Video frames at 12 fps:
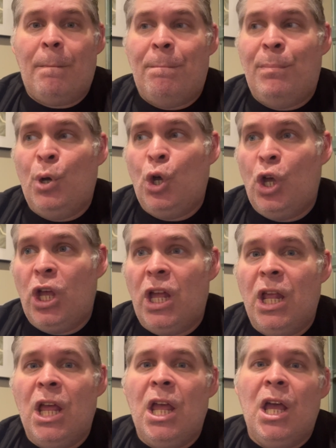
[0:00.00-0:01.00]
put
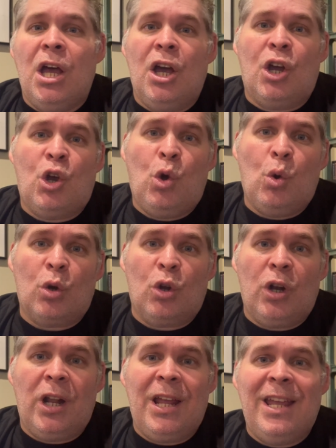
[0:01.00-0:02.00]
a
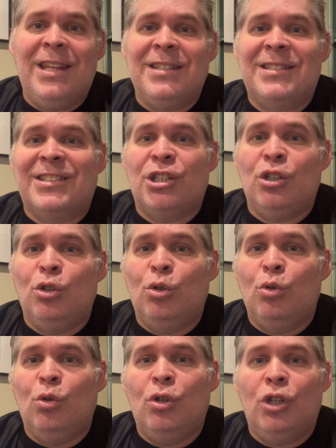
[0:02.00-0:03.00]
quarter
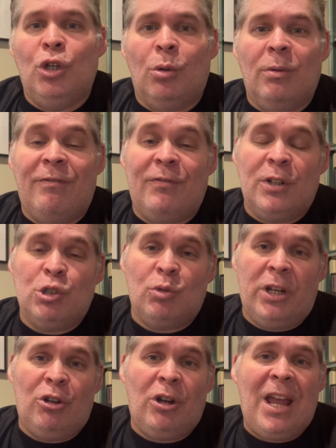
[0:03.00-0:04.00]
into your
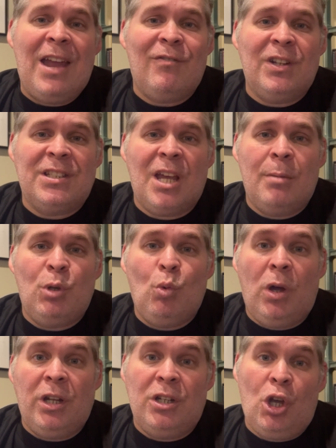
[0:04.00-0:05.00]
refrigerator every time you
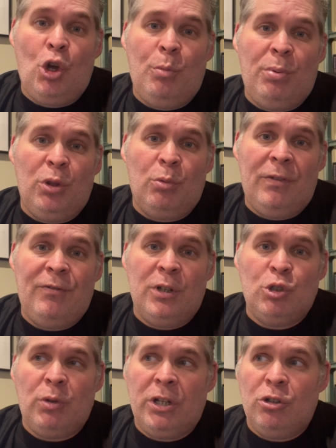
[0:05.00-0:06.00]
wanted to open the
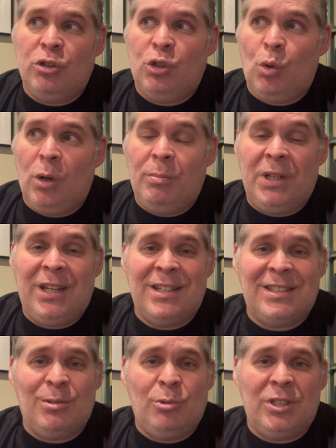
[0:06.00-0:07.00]
refrigerator door
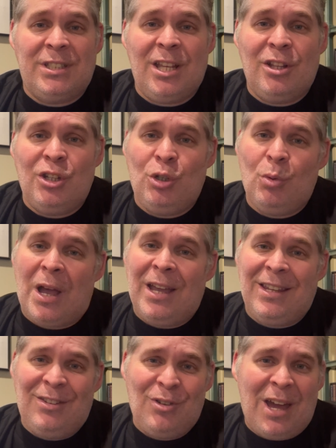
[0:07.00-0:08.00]
because it was telling you,
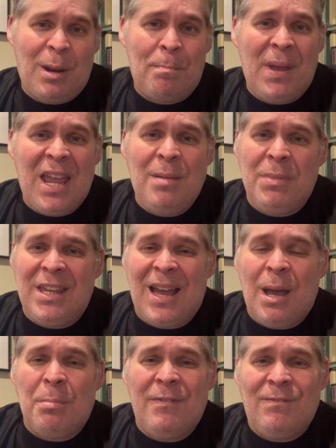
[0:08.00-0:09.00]
you got to pay me,
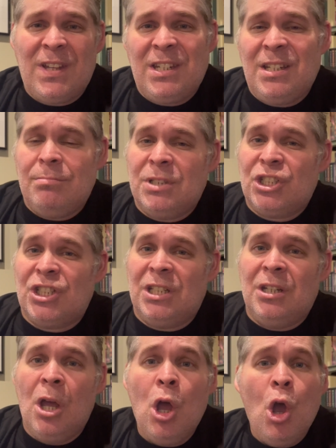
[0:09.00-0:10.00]
I'm a vending
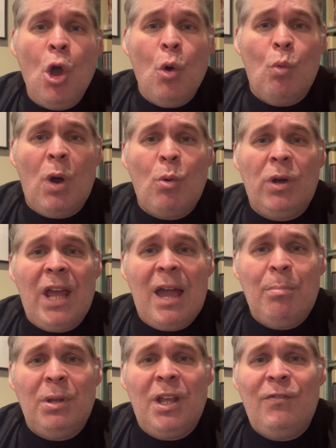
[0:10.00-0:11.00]
machine? What would
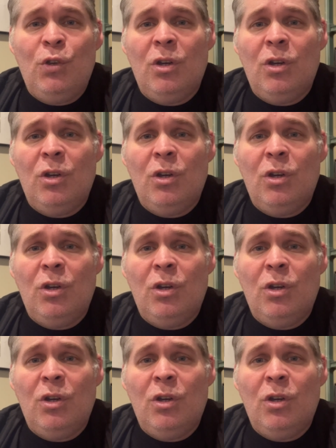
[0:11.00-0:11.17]
happen if